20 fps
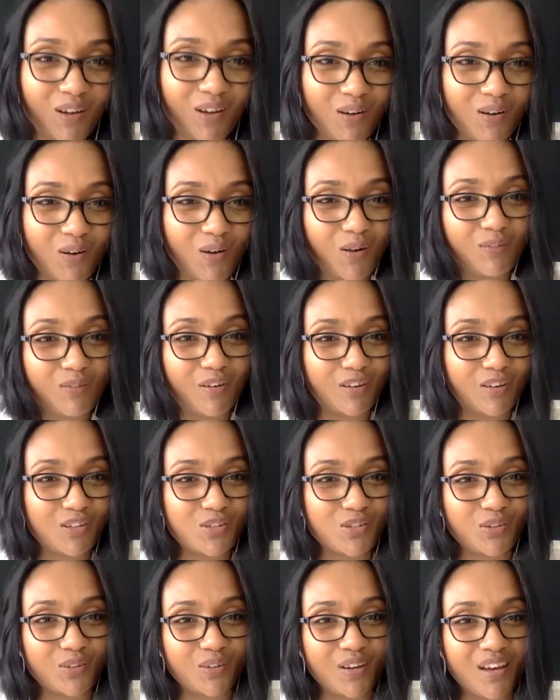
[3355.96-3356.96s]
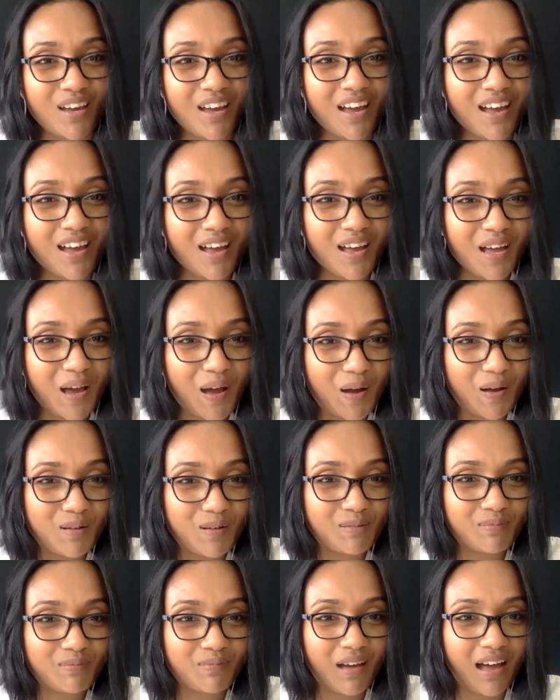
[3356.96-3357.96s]
All very true.
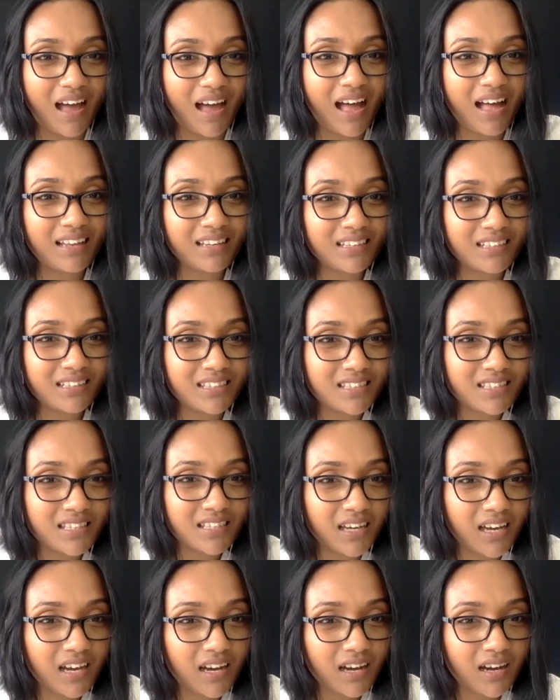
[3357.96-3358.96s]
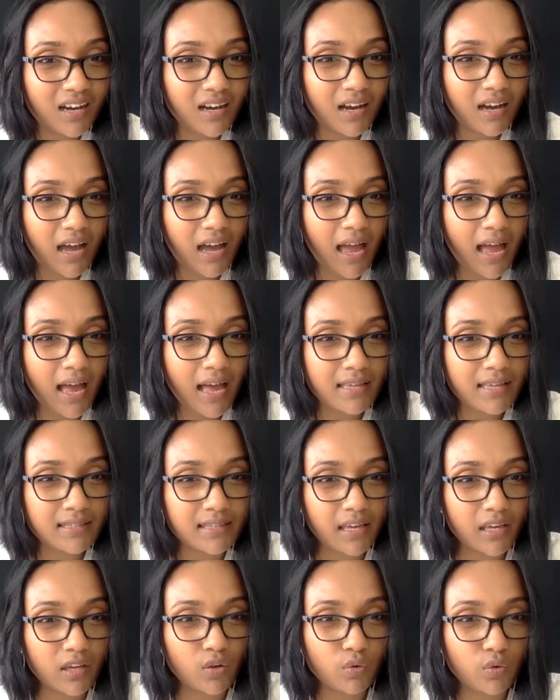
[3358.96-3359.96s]
Anit has a
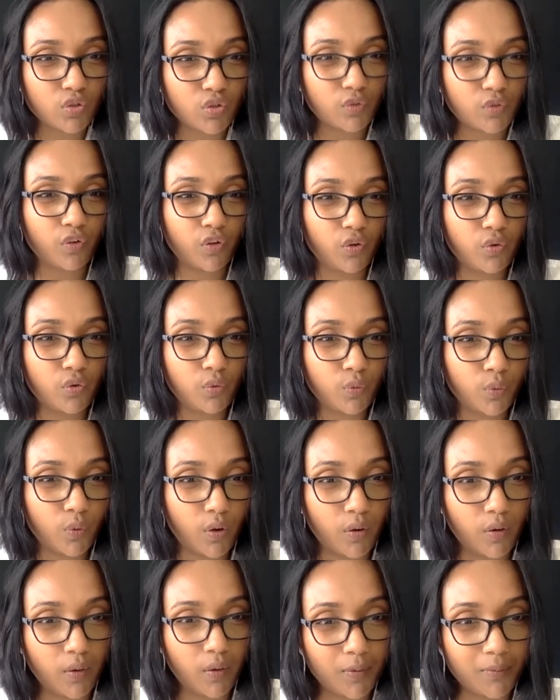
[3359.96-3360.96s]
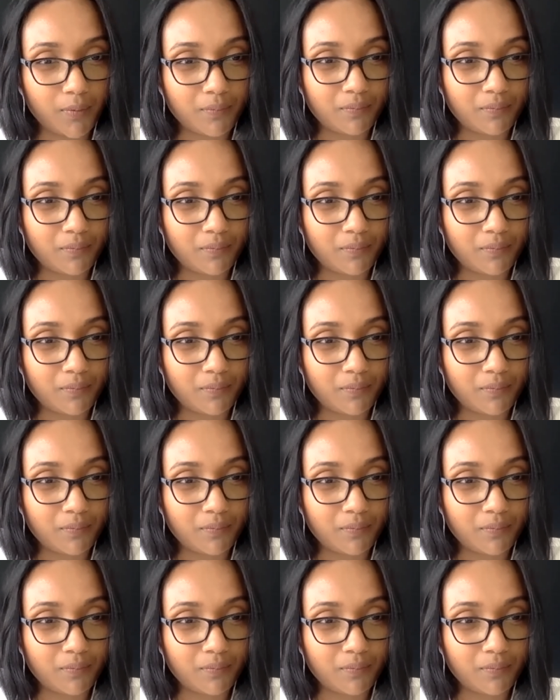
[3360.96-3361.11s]
question for you.